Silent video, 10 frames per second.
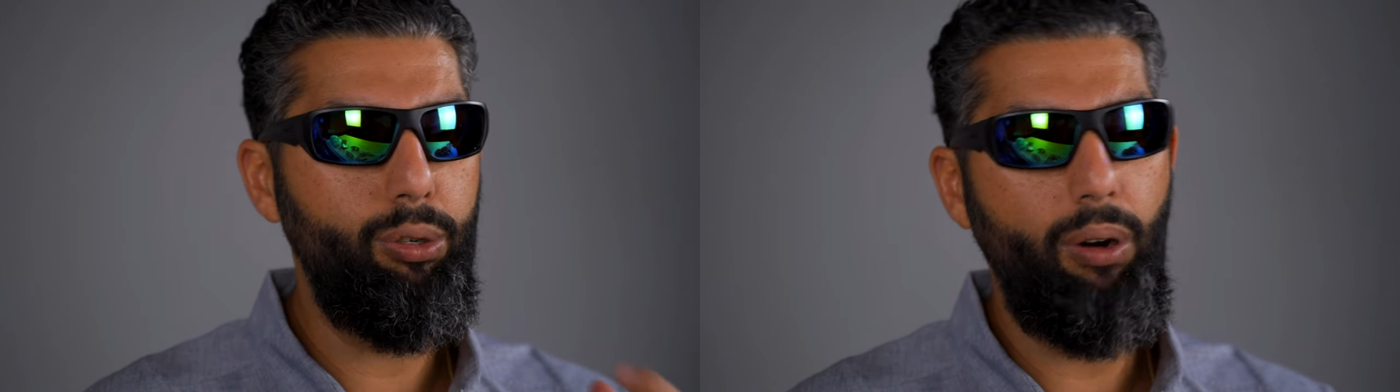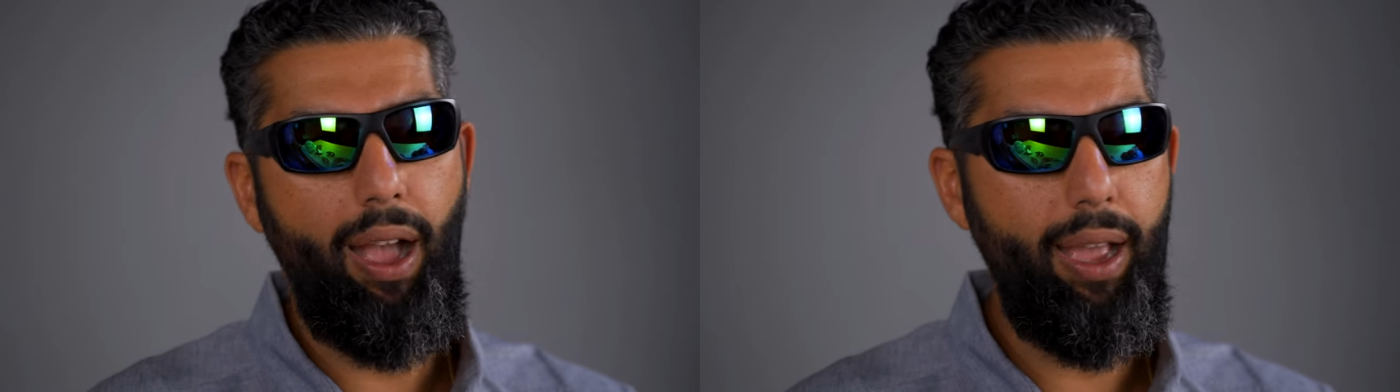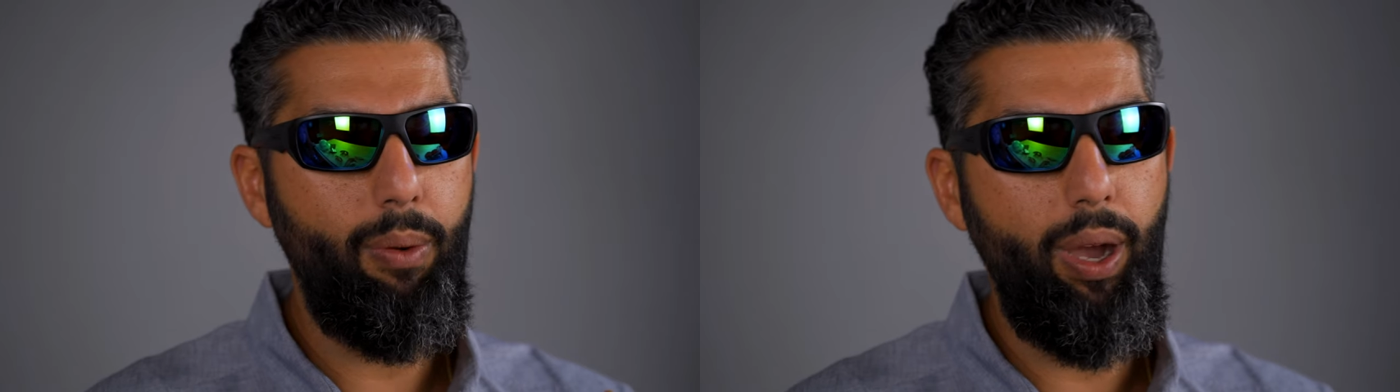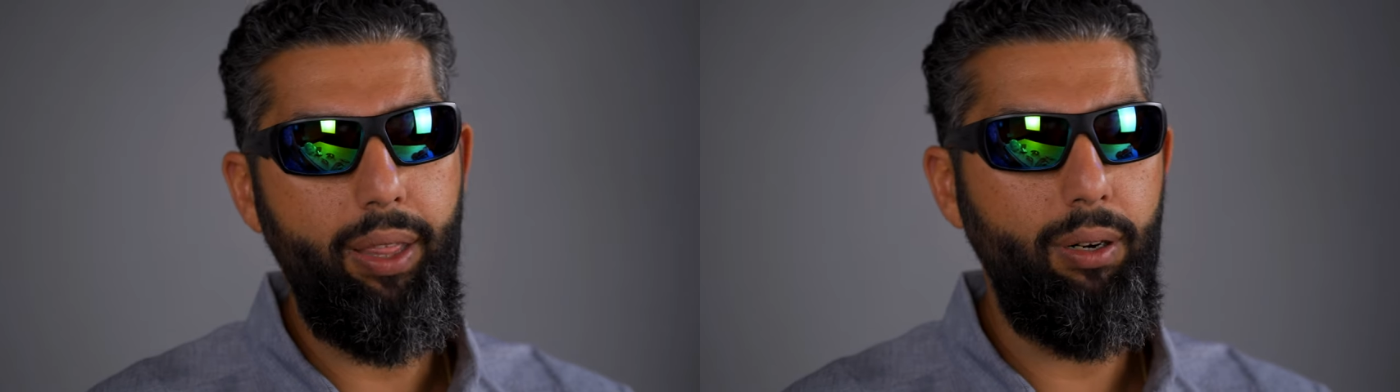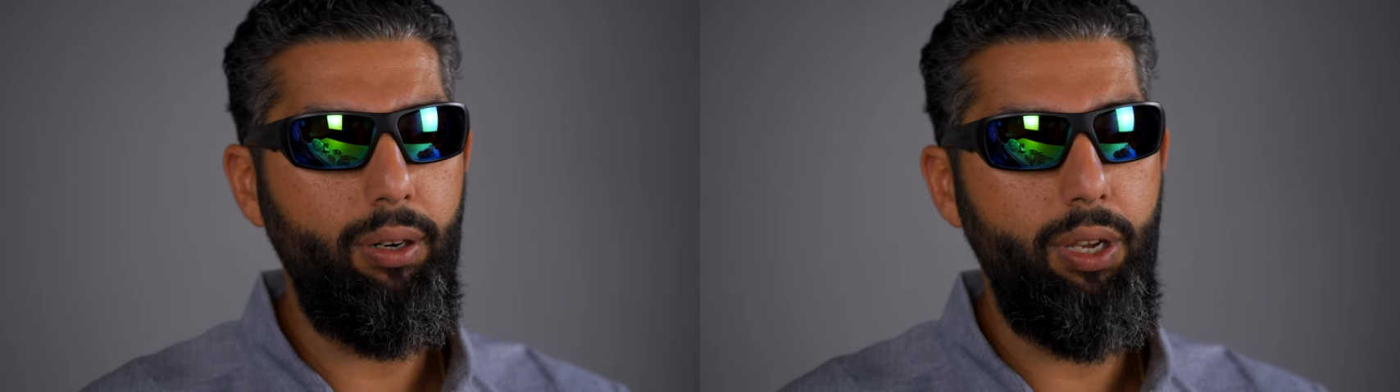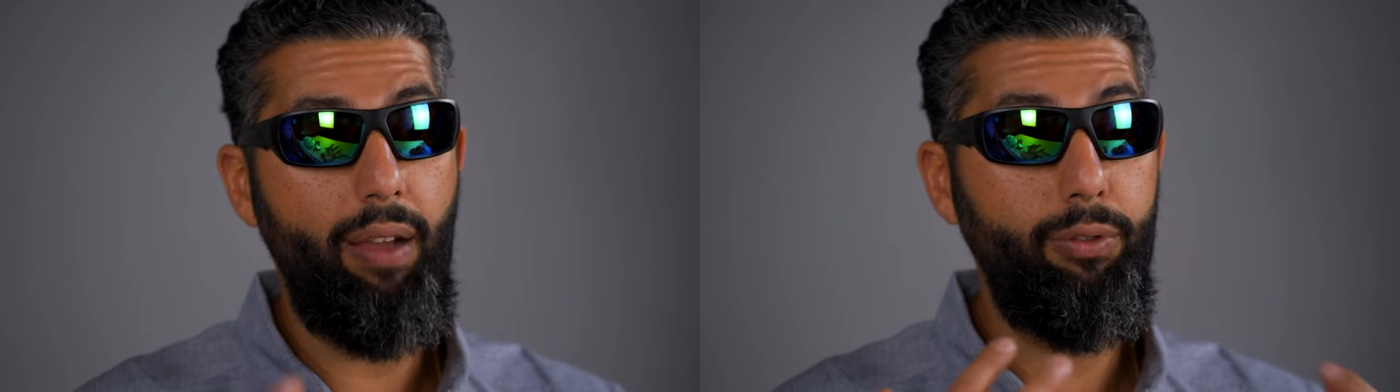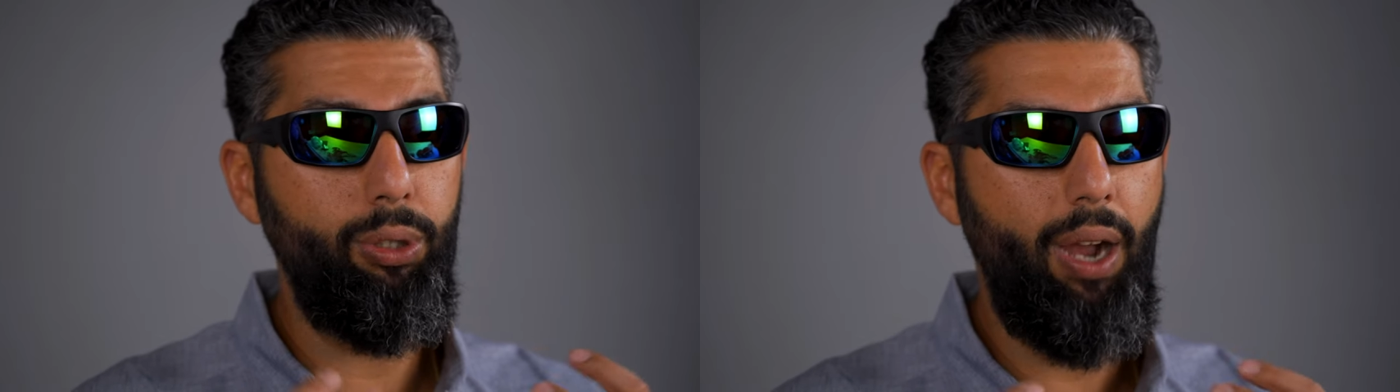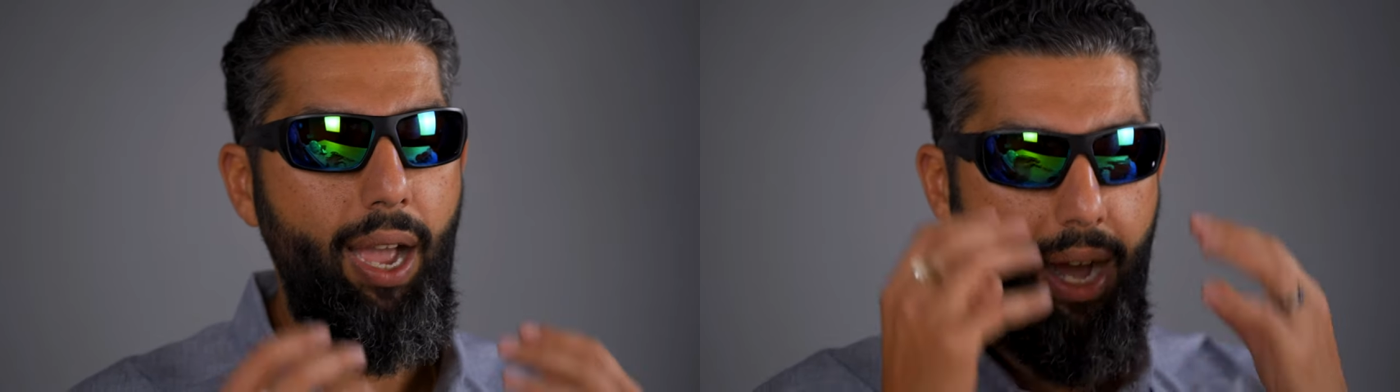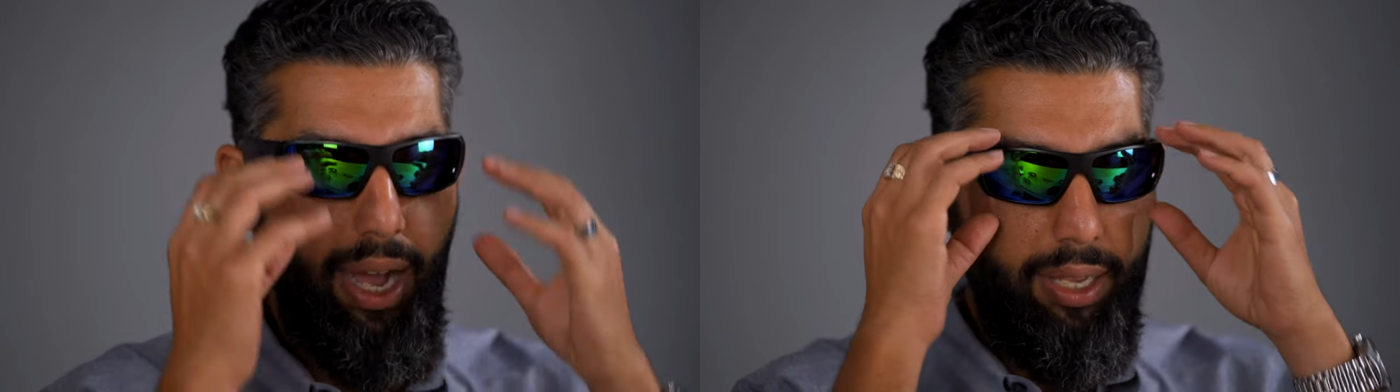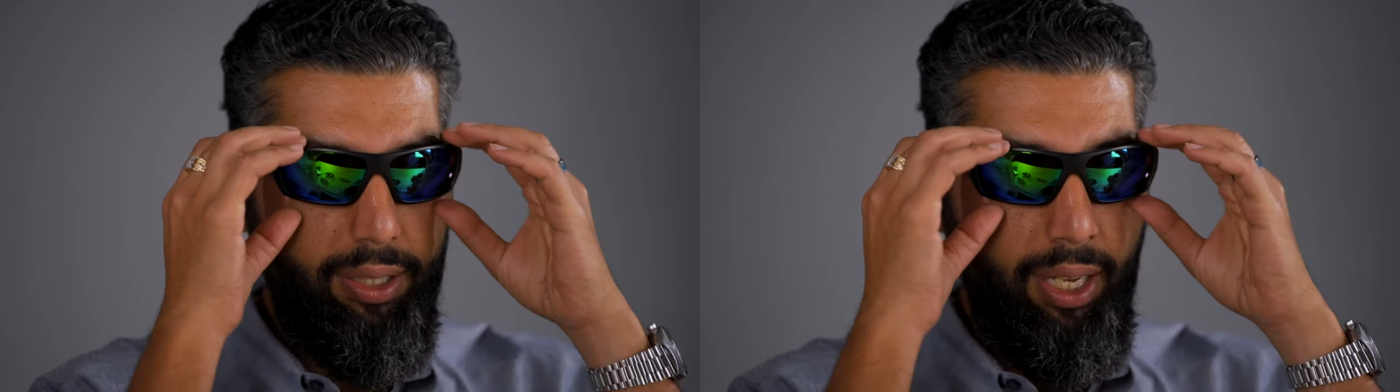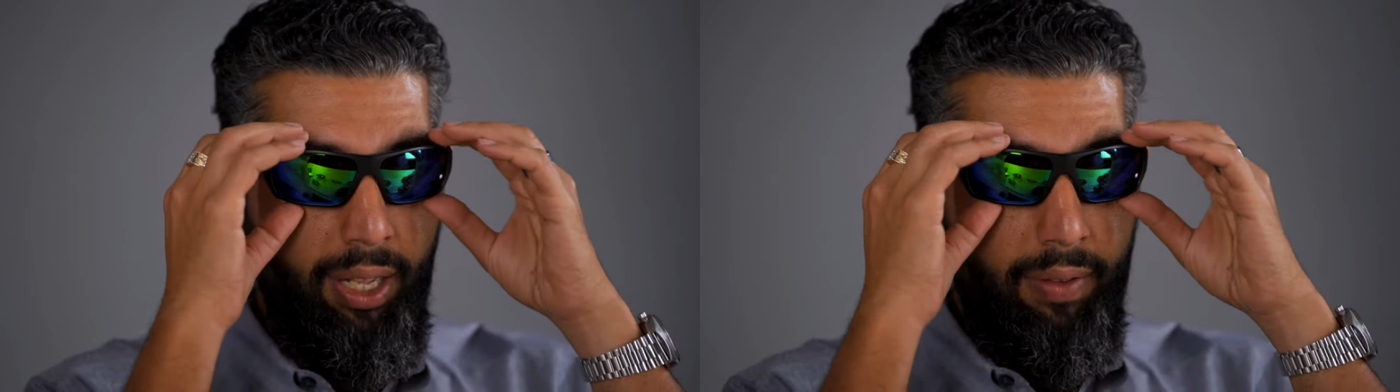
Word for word: dry weather, or you have dry eyes,